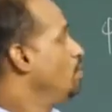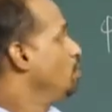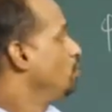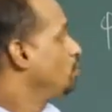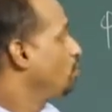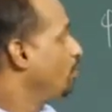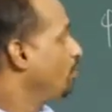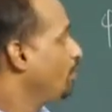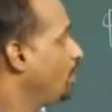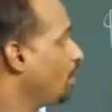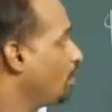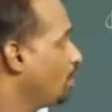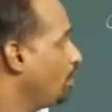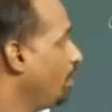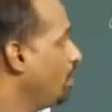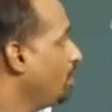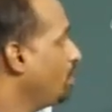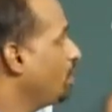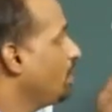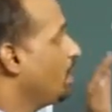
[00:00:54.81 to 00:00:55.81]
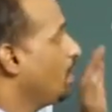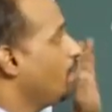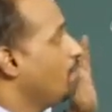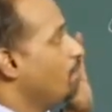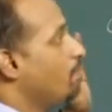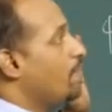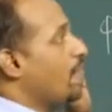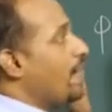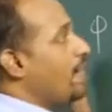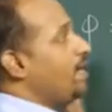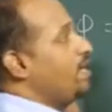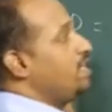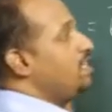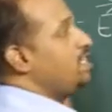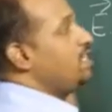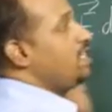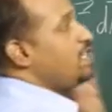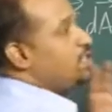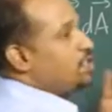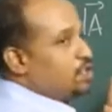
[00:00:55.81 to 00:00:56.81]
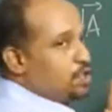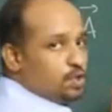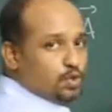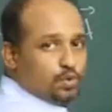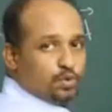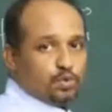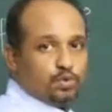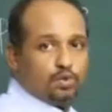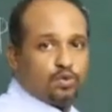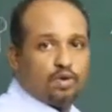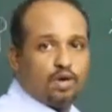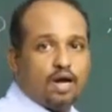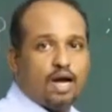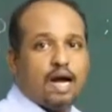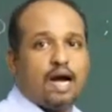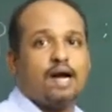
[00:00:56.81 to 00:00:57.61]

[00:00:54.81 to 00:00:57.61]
So we are going to combine these two